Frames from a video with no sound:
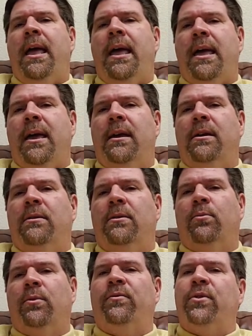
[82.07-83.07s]

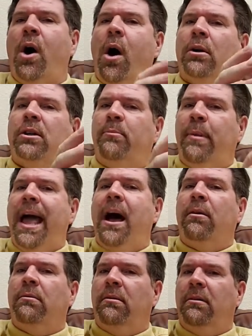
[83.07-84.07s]
And we've talked
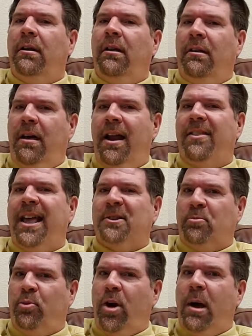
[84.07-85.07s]
about a lot of that's
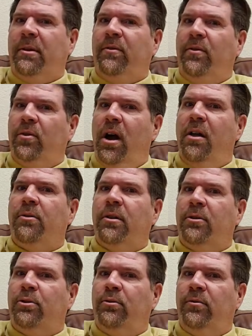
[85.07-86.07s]
probably, if you've gone through
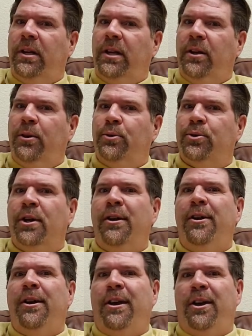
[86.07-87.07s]
those two videos,
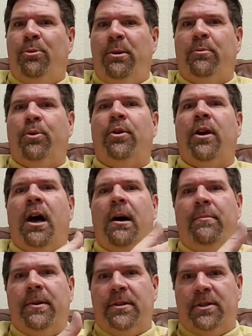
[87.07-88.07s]
it'll be pretty
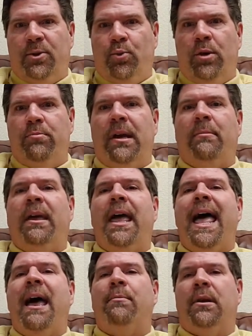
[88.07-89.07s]
obvious is what may be
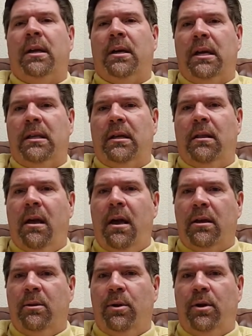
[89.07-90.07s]
happening in the
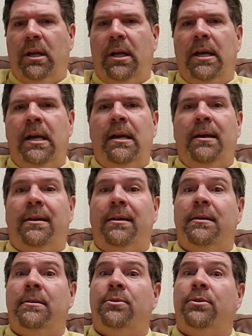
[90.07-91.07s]
client community
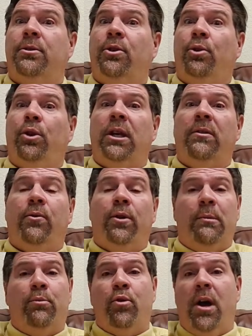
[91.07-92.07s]
is you're looking for an
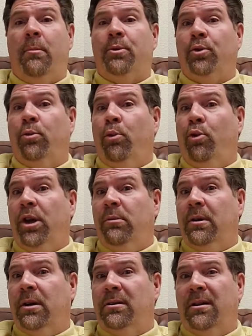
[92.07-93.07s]
impromptu
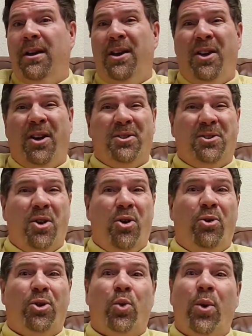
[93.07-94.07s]
appointment.
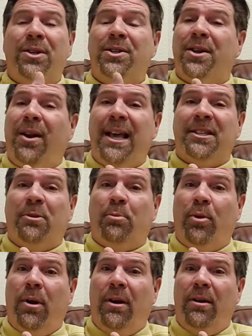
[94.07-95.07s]
So the questions I'll ask
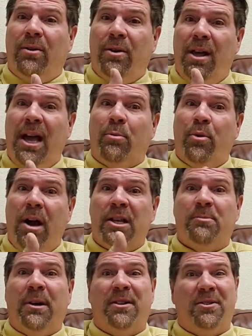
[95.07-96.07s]
a client
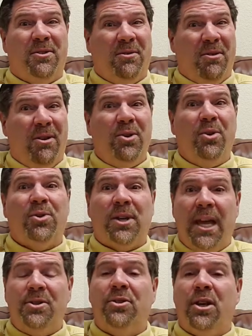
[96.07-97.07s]
prospect is, are you
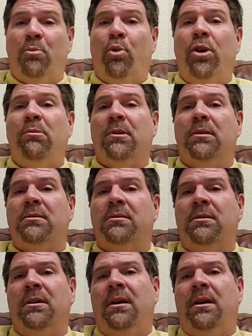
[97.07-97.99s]
scheduling appointments?